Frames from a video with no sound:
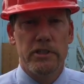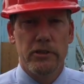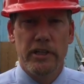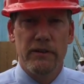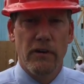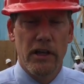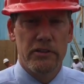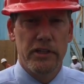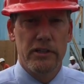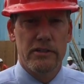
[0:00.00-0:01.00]
we still need
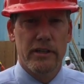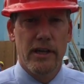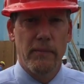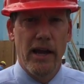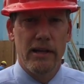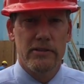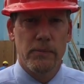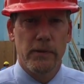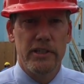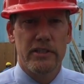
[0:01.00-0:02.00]
volunteers to come out,
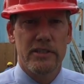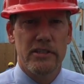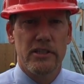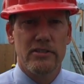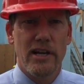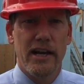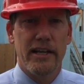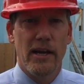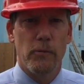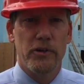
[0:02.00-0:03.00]
so please consider
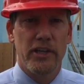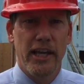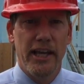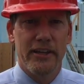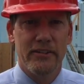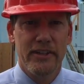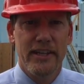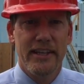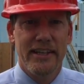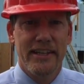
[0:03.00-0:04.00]
signing up when you can.
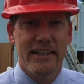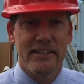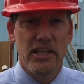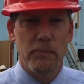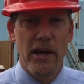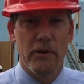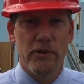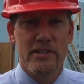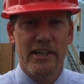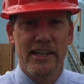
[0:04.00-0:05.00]
Check back
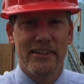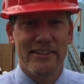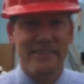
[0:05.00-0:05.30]
with us later.